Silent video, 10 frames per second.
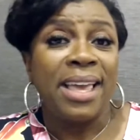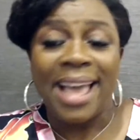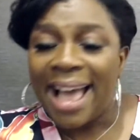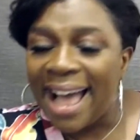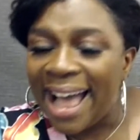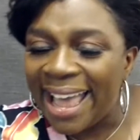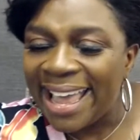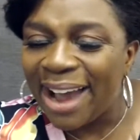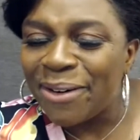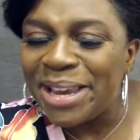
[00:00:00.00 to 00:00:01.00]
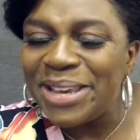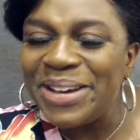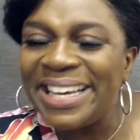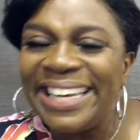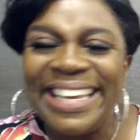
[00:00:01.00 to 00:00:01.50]
Hi, how are you,
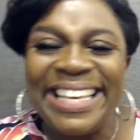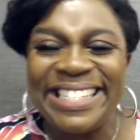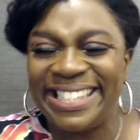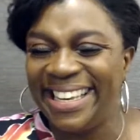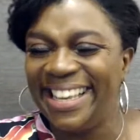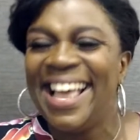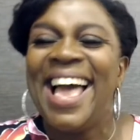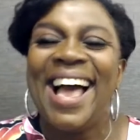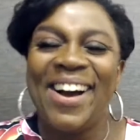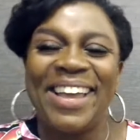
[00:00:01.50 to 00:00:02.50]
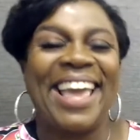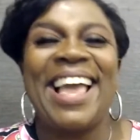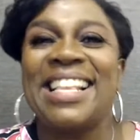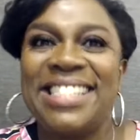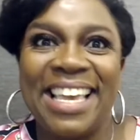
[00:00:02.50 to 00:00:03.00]
Kenise? Okay,
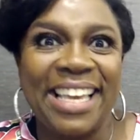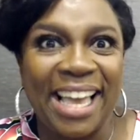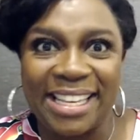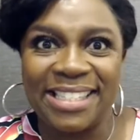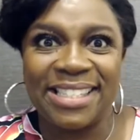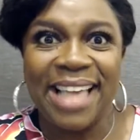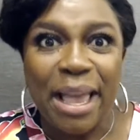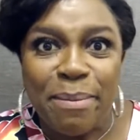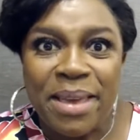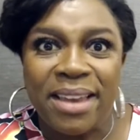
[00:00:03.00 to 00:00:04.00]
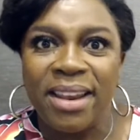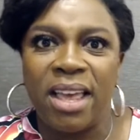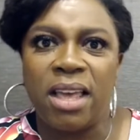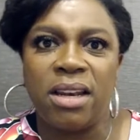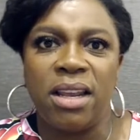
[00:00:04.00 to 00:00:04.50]
I take excitement
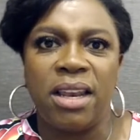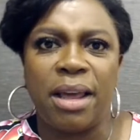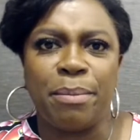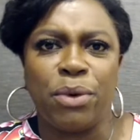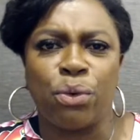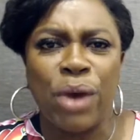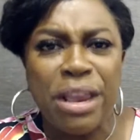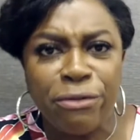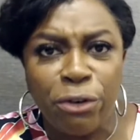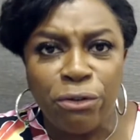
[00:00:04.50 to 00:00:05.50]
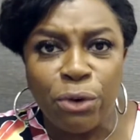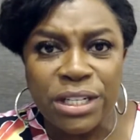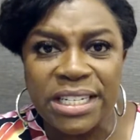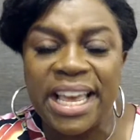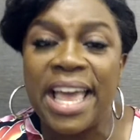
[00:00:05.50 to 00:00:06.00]
and I'm grateful for
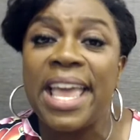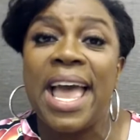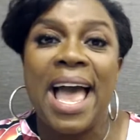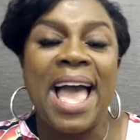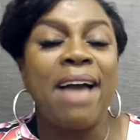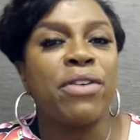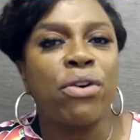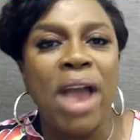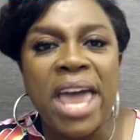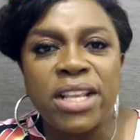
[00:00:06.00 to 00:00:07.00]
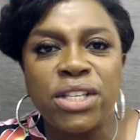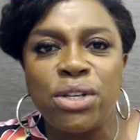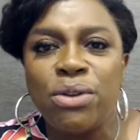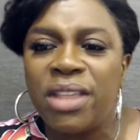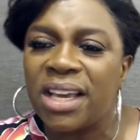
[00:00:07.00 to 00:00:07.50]
today. I have
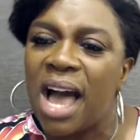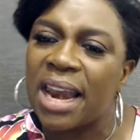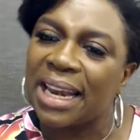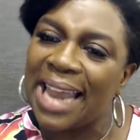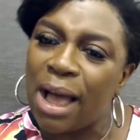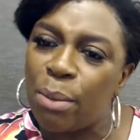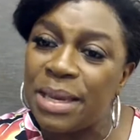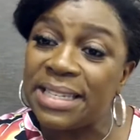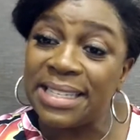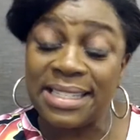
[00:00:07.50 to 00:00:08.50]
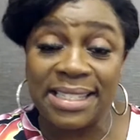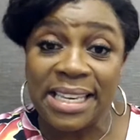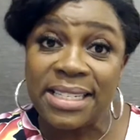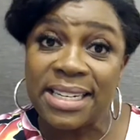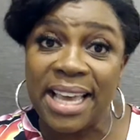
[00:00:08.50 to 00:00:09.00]
gratitude that God allowed me to
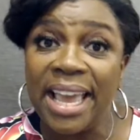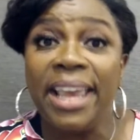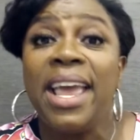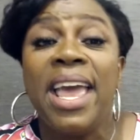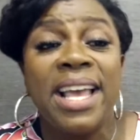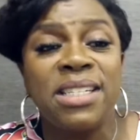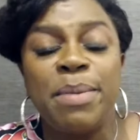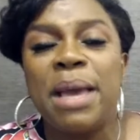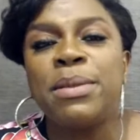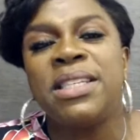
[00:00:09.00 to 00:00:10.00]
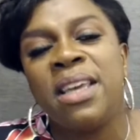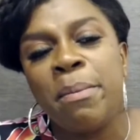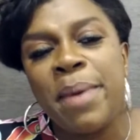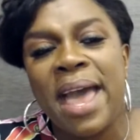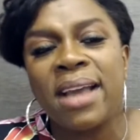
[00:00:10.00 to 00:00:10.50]
see today and to be able to
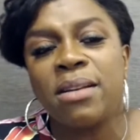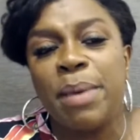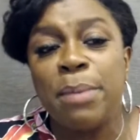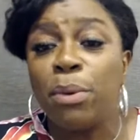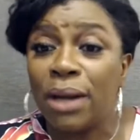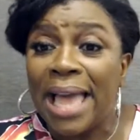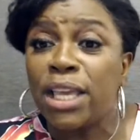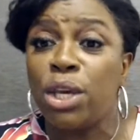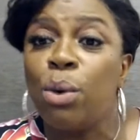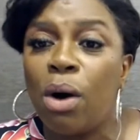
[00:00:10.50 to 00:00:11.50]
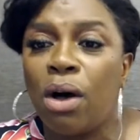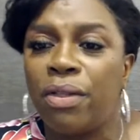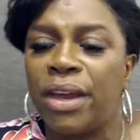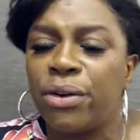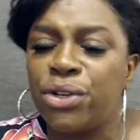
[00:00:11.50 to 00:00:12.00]
impact people like you all
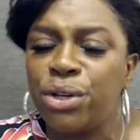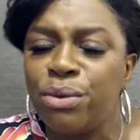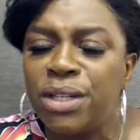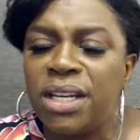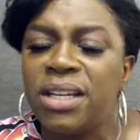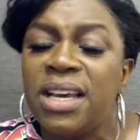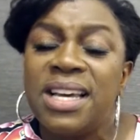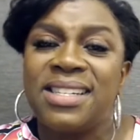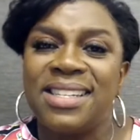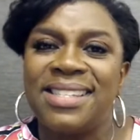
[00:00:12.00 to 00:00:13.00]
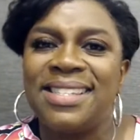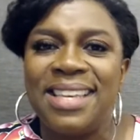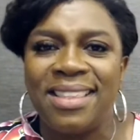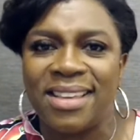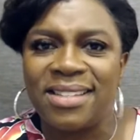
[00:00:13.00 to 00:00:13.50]
that are tuned in to
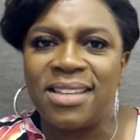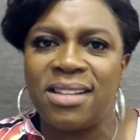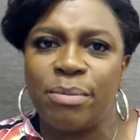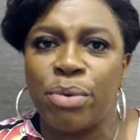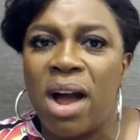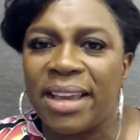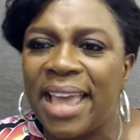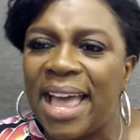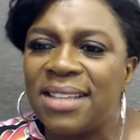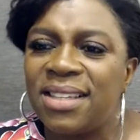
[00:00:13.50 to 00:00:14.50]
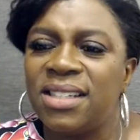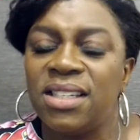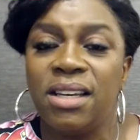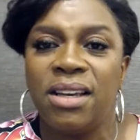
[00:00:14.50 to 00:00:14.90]
see this broadcast and to